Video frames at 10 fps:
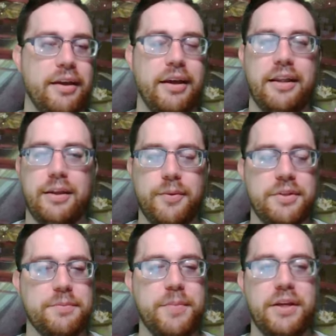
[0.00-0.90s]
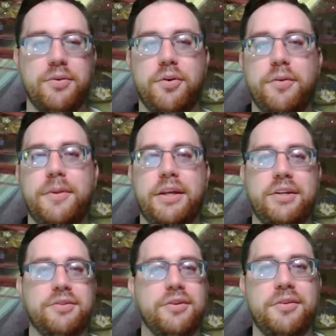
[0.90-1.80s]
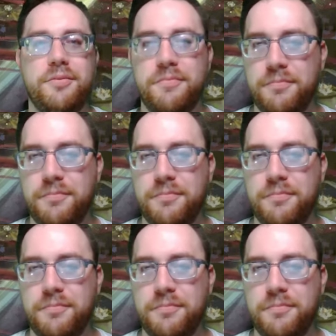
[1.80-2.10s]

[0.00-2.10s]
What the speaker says: and they win this big tournament. They should